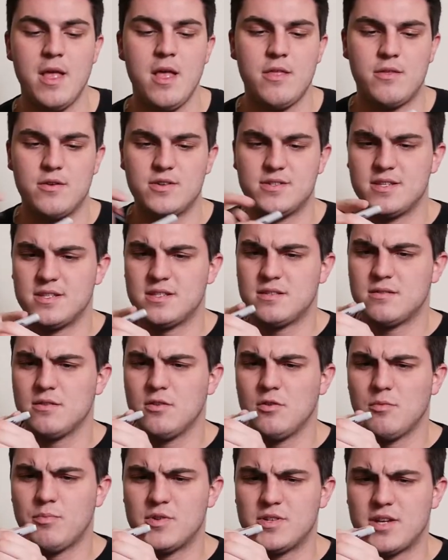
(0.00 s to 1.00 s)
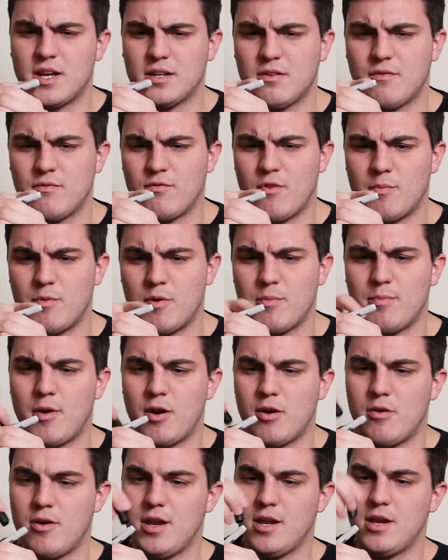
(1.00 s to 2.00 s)
There's this little protective rubber
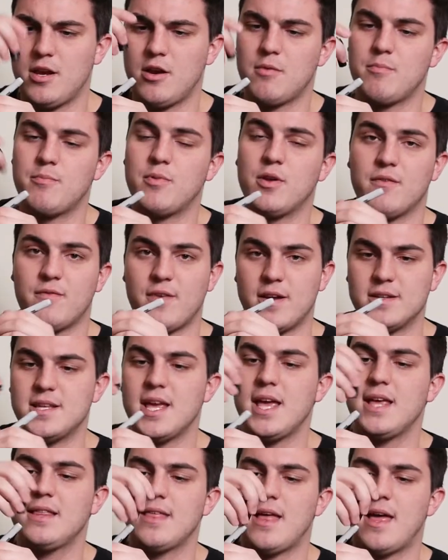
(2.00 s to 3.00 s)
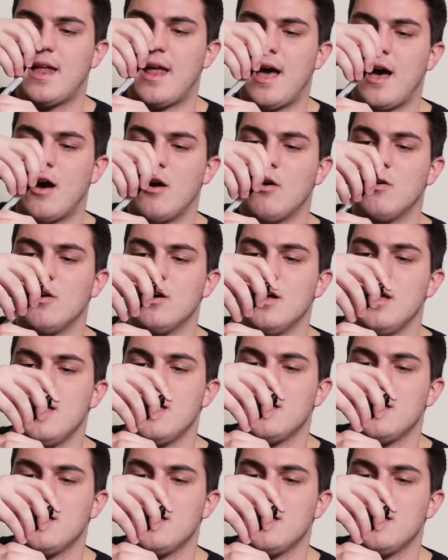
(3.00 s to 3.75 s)
part right here, but if I take that out,